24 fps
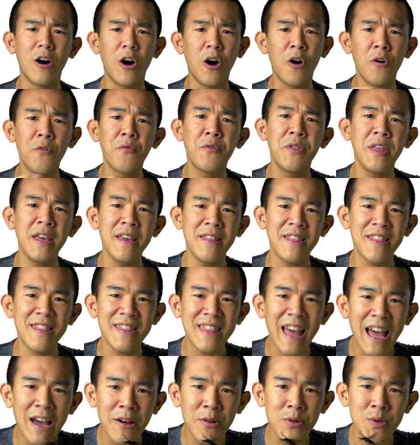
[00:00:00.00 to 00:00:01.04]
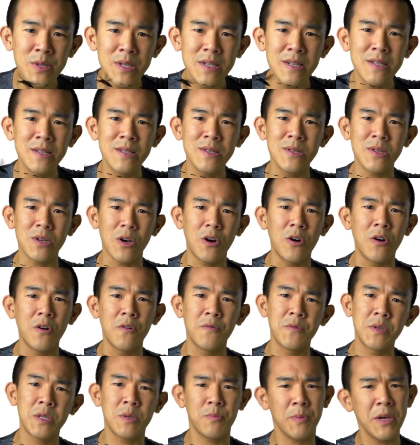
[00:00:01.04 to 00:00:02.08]
Of the thousands
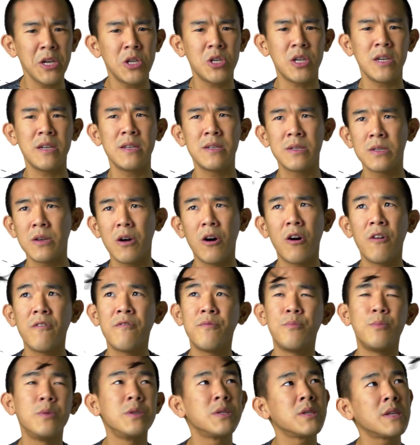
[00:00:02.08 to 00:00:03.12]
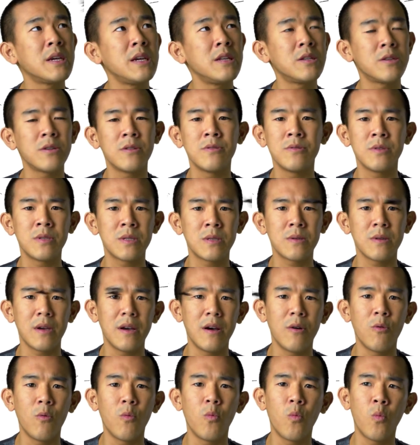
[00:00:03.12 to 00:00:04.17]
of species of mosquitoes,
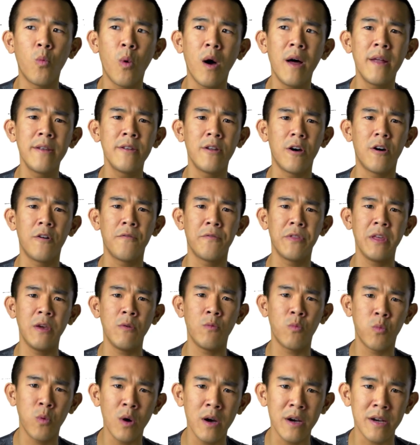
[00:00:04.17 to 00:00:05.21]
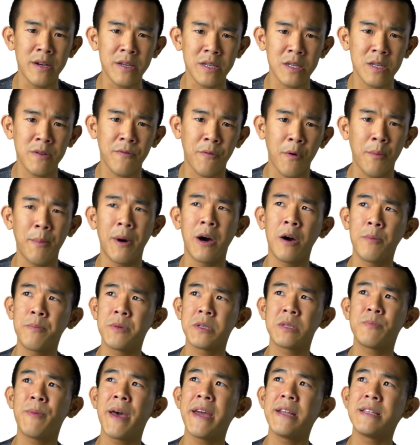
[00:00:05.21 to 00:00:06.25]
one of the worst from our
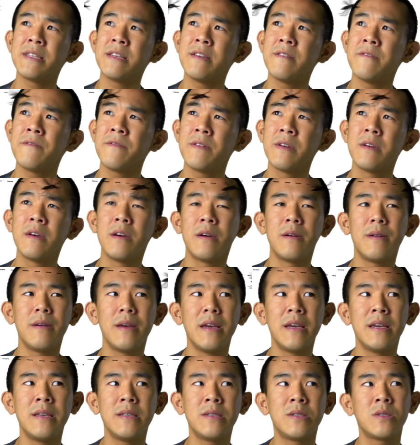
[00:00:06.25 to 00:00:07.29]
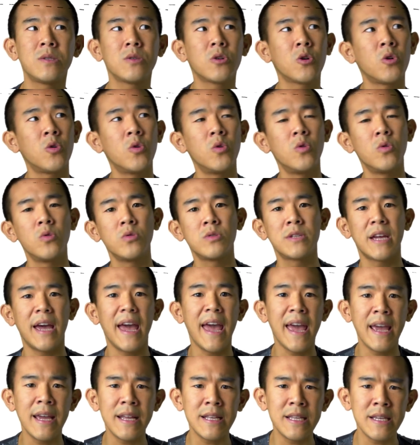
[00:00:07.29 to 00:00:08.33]
perspective is called
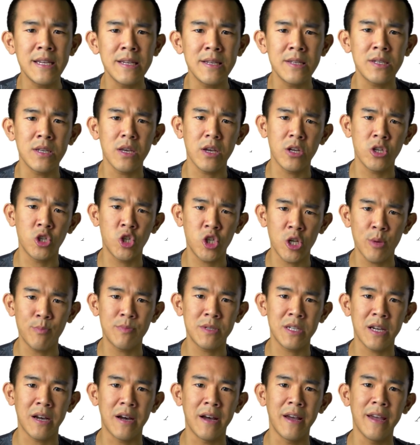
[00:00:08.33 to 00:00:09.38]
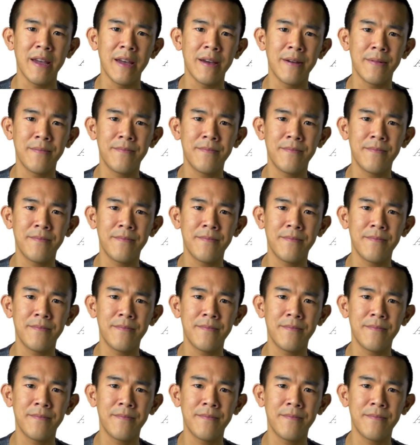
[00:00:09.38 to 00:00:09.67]
Aedes aegypti.